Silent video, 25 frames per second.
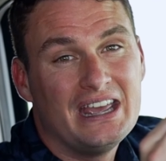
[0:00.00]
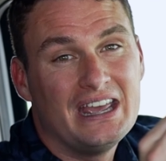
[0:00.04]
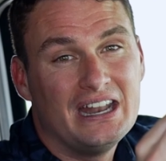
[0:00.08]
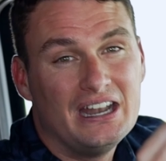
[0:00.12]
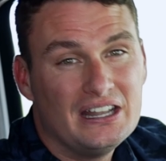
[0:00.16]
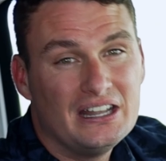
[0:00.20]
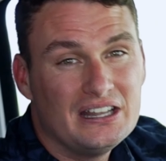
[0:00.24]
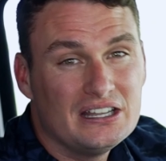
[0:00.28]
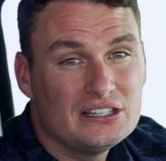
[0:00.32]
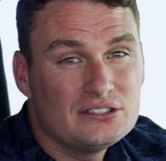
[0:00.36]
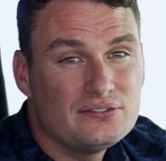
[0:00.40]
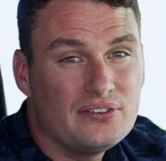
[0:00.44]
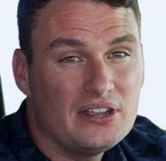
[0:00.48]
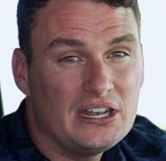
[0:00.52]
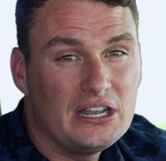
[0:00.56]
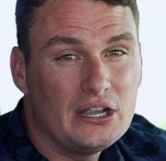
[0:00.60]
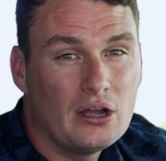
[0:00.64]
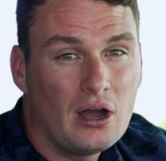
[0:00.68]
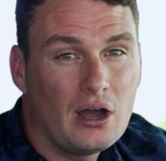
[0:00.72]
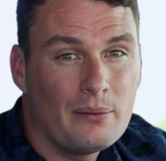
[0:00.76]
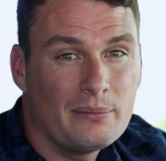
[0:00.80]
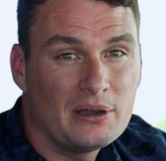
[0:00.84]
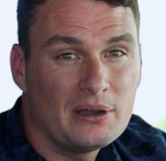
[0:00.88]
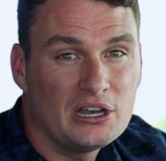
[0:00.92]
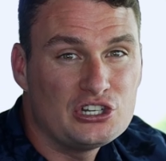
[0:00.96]
And in this
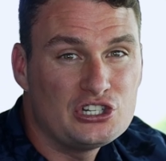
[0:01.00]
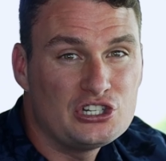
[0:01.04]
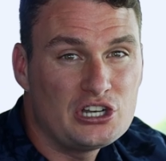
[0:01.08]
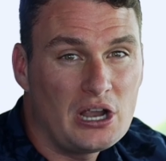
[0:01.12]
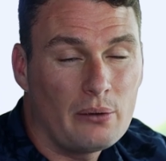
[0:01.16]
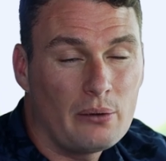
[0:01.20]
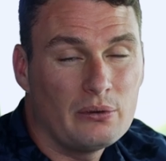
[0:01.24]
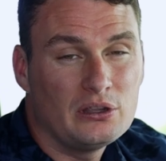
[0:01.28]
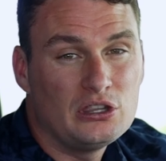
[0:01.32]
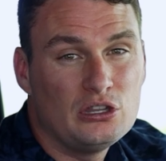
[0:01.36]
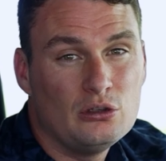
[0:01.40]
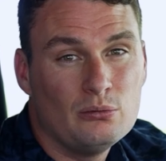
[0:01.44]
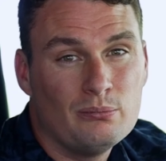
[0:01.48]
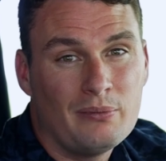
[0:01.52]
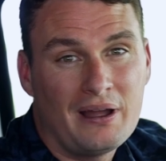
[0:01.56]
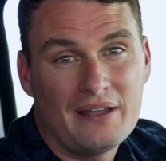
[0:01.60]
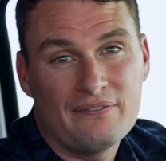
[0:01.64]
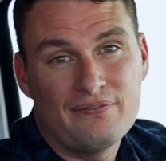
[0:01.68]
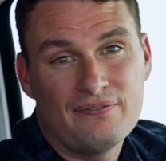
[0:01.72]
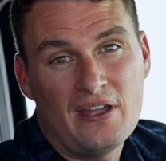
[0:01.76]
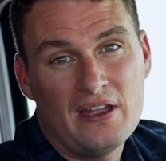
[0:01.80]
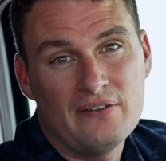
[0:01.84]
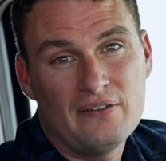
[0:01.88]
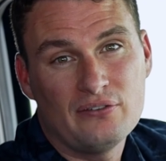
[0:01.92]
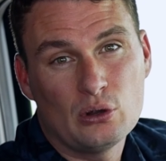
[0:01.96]
video, I'm going to share with you
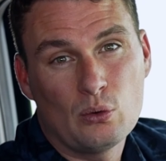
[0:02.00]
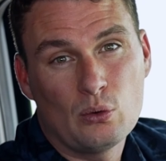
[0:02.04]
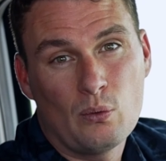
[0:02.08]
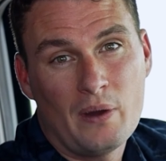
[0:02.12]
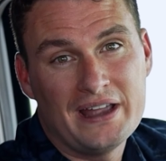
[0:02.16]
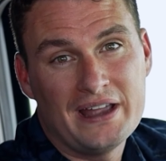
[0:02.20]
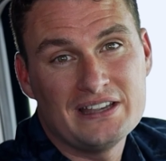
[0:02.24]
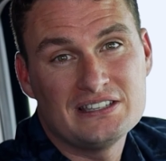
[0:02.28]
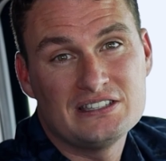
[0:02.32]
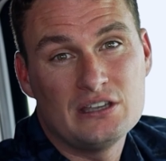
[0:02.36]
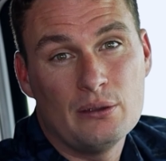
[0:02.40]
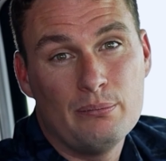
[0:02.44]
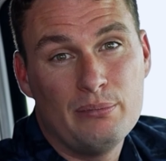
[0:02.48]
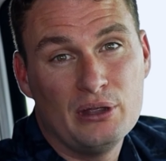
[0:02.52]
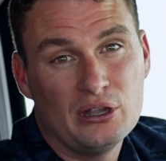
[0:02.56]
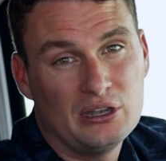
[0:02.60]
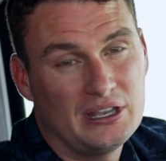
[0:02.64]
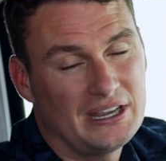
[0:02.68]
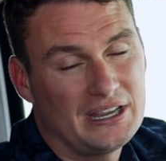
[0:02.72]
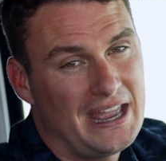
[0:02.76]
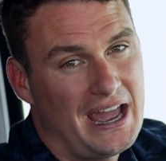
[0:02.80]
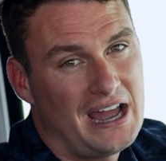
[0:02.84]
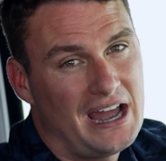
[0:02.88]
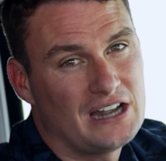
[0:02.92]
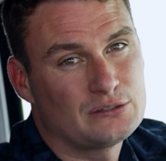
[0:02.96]
my favorite ways to
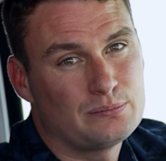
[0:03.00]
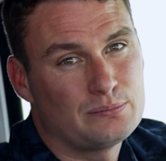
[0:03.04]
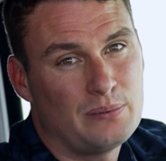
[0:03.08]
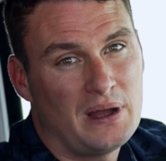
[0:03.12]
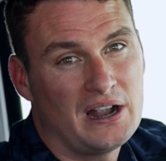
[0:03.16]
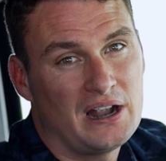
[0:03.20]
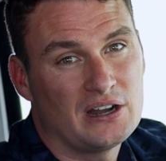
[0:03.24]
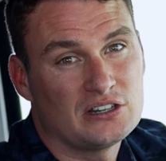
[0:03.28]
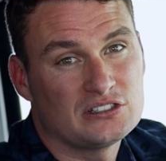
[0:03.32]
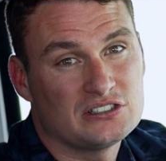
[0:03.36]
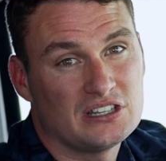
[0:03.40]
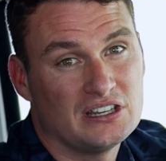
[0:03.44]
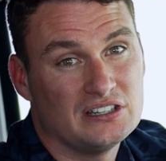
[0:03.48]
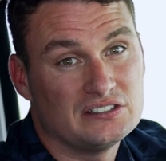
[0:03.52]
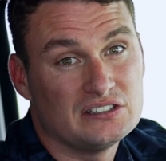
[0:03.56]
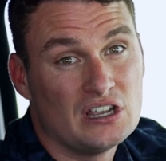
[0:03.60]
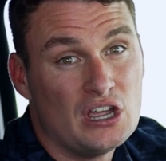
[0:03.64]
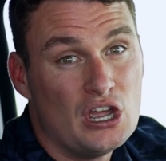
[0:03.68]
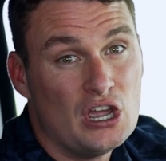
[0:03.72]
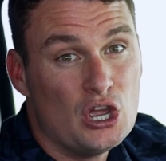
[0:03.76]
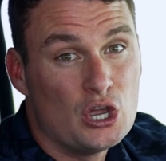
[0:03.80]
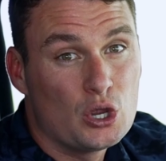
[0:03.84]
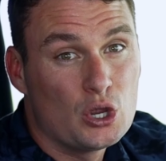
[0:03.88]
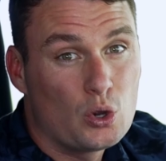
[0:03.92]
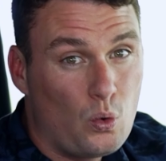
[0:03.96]
build a cash buyers list
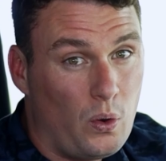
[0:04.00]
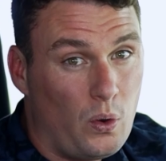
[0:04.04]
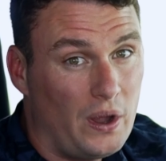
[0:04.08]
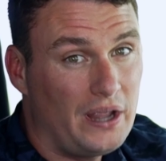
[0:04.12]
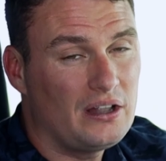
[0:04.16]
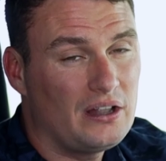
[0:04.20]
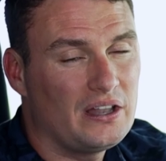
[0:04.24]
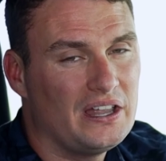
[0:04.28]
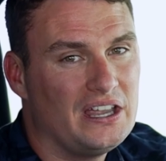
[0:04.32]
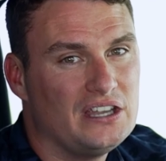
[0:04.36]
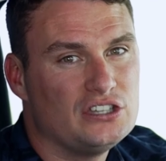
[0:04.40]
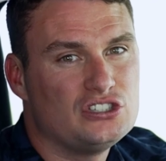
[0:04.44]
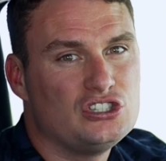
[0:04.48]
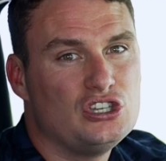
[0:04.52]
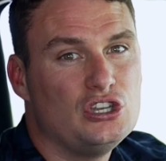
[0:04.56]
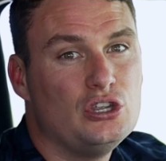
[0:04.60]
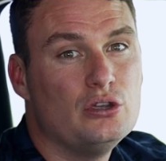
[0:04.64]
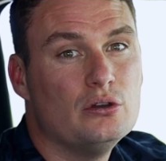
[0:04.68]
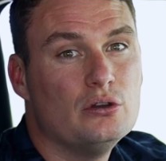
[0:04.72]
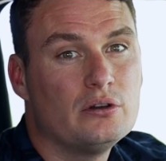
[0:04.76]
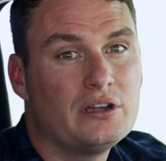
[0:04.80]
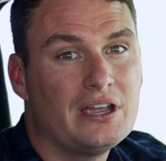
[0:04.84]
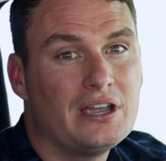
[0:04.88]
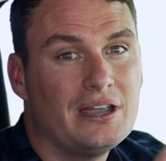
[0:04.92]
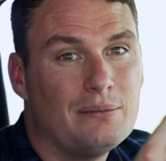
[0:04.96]
quickly so
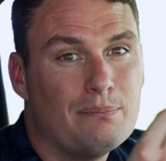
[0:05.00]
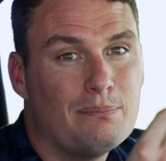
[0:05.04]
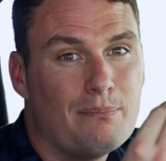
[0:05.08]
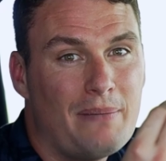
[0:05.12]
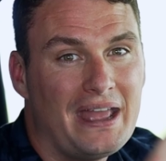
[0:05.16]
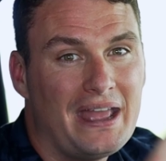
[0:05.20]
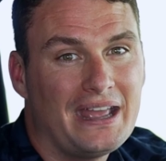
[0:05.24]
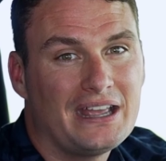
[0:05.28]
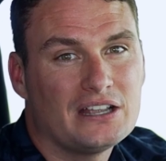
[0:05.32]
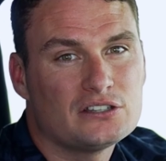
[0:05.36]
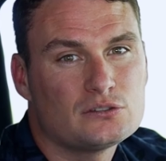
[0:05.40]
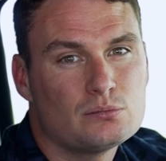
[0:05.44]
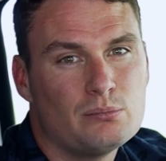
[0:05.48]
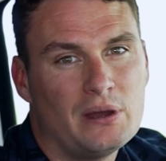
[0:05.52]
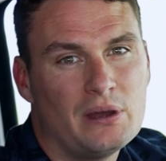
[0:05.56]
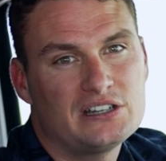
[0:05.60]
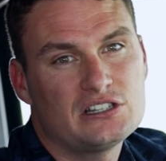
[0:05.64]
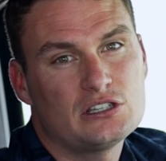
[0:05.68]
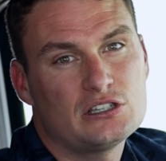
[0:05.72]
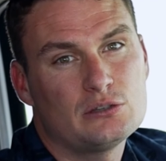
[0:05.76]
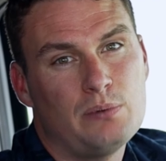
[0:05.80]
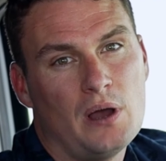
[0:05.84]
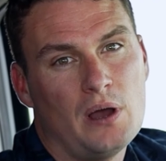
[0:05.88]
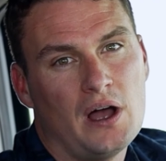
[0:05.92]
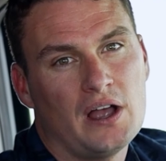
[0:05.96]
you can make as
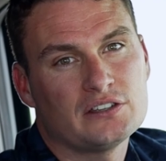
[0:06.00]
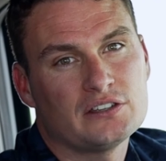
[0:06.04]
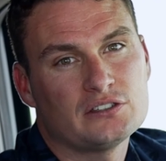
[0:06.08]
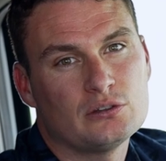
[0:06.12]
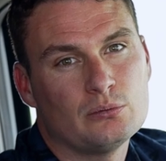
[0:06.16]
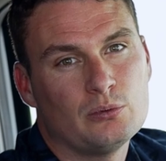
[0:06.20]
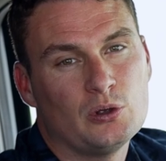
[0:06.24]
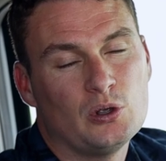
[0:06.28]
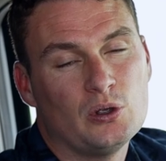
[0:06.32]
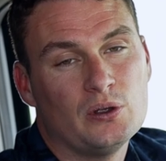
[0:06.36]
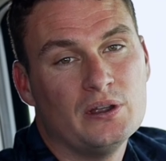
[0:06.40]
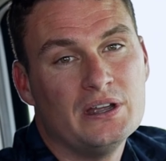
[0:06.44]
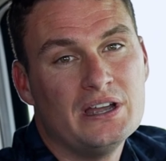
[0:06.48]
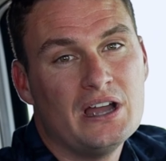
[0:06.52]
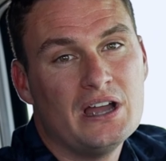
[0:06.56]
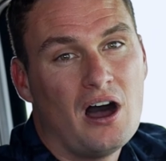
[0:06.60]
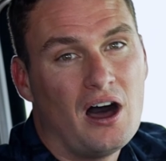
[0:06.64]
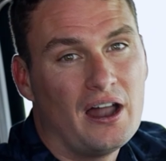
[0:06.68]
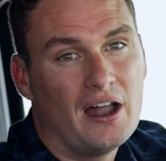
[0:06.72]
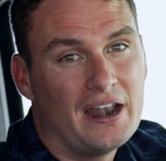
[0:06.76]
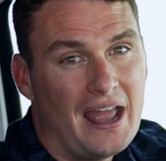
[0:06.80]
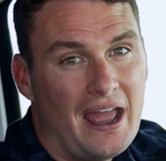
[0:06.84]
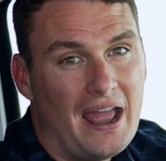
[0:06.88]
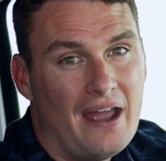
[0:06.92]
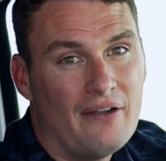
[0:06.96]
much as possible
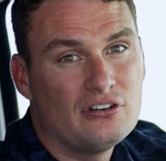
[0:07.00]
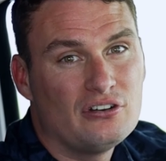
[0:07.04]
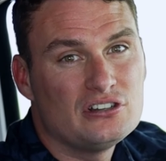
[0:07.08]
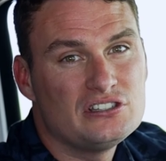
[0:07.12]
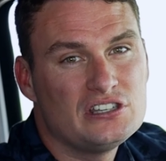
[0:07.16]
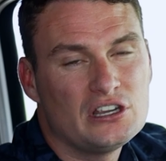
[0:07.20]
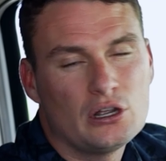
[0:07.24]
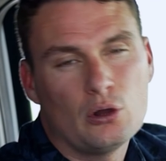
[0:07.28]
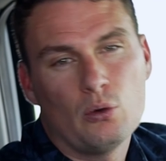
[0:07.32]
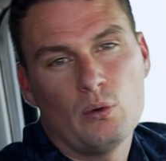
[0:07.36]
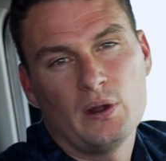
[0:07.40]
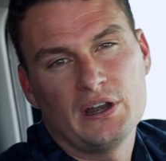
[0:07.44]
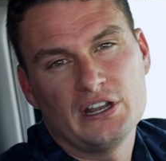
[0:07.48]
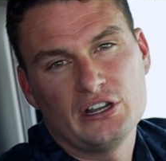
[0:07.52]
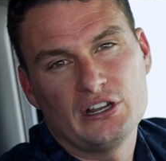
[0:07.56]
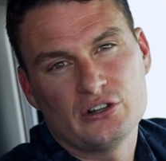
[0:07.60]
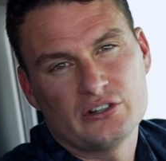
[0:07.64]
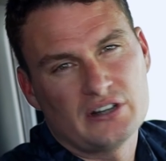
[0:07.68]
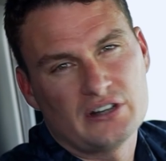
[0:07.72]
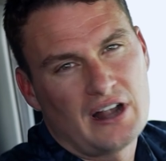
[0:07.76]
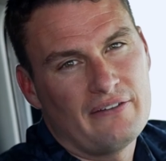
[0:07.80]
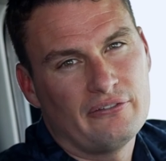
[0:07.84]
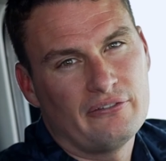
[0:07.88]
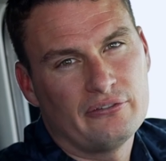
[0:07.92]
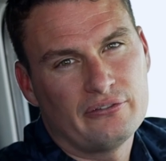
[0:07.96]
on every single one of
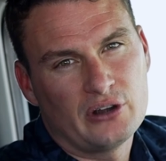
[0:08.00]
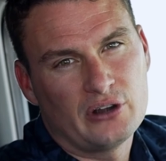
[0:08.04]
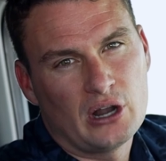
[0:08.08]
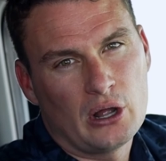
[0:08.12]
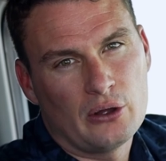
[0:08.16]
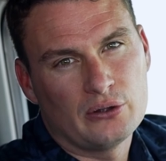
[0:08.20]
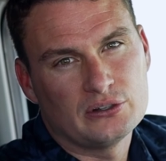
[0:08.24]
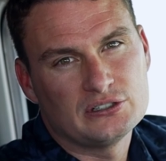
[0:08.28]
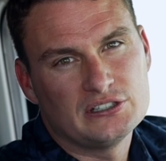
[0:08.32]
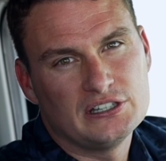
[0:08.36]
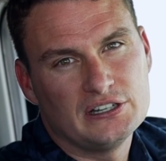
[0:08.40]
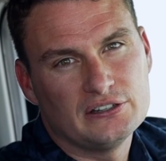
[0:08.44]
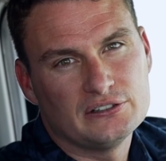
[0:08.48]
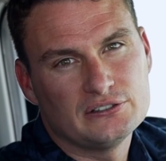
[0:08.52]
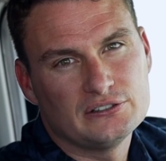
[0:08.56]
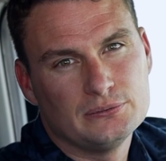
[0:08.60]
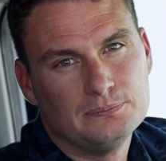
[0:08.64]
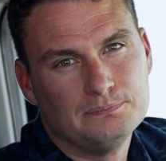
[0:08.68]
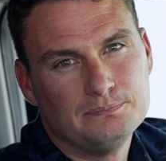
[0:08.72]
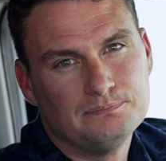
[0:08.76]
your driving for dollar deals.